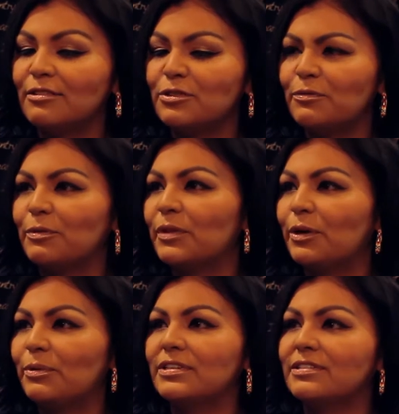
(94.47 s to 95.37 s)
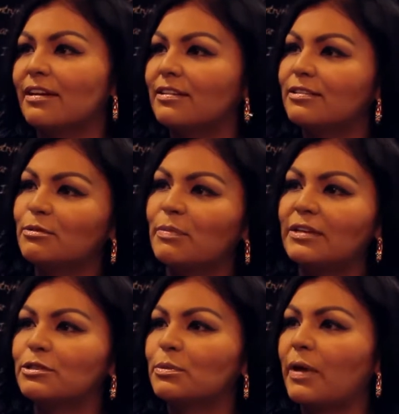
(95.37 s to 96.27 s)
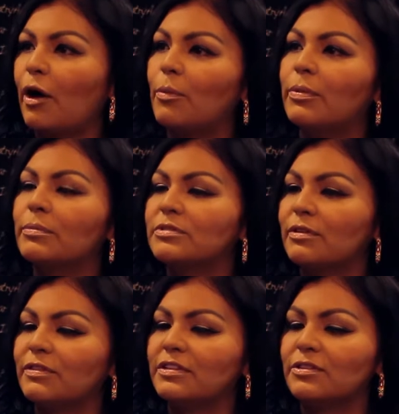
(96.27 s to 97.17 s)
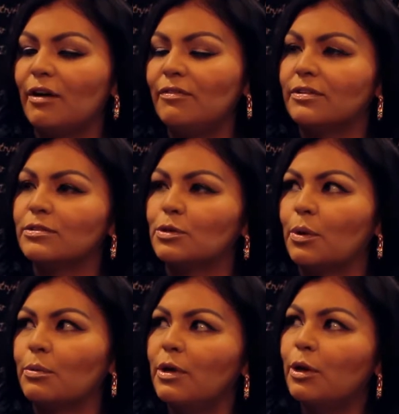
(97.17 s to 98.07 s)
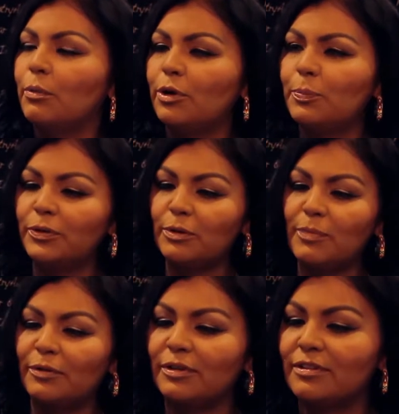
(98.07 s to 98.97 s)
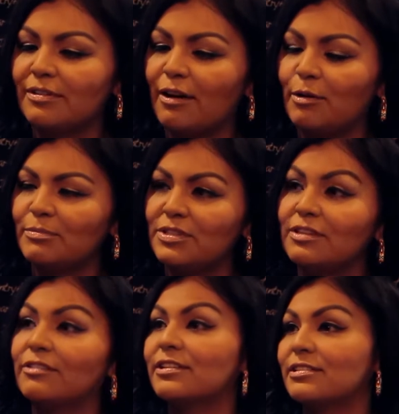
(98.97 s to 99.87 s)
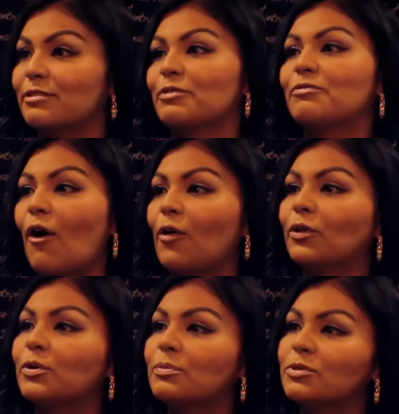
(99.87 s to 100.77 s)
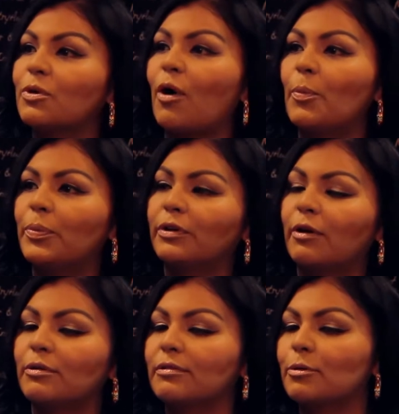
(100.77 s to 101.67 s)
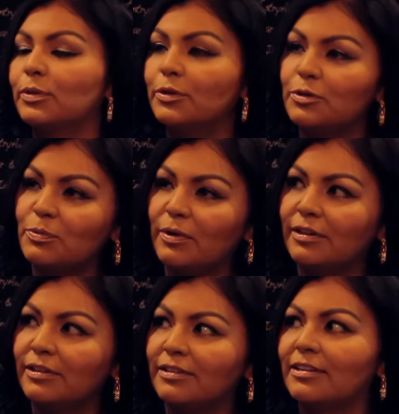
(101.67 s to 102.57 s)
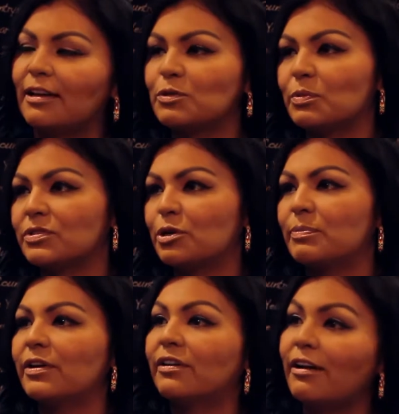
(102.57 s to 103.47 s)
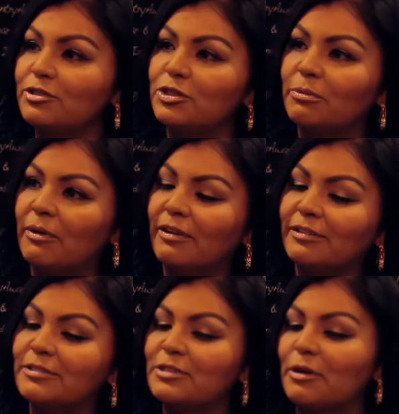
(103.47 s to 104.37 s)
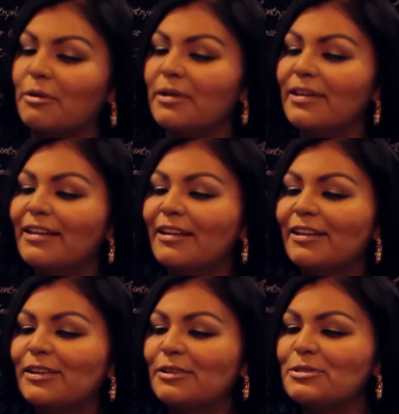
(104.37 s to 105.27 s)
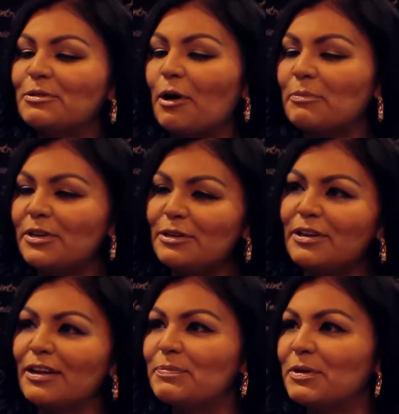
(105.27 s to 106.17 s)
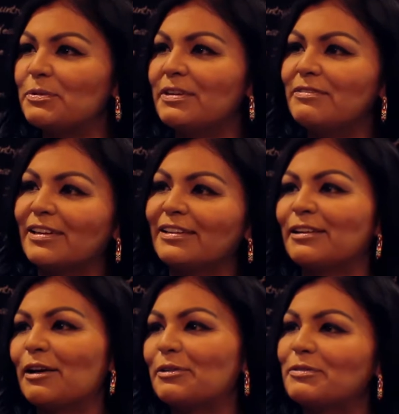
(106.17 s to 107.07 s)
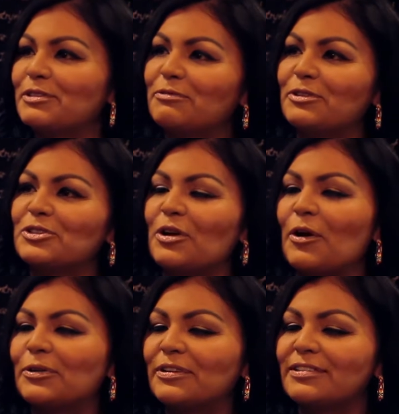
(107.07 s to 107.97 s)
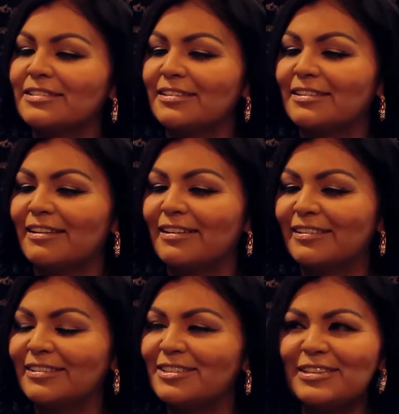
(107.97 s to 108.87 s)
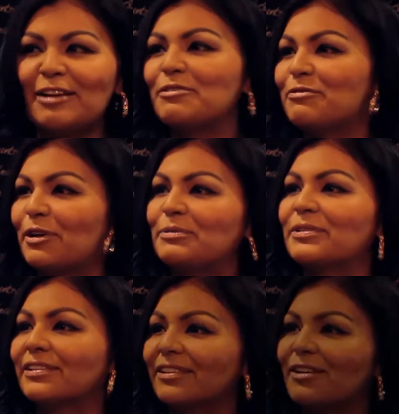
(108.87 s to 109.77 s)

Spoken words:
so from there, we decided to make some albums of these covers. So we're going to put them out in series, different volumes. So I'll put out a blues one, and the next one's going to be a country one. So, so I'm going to kind of be weaving in and out of different genres, and just having fun with it,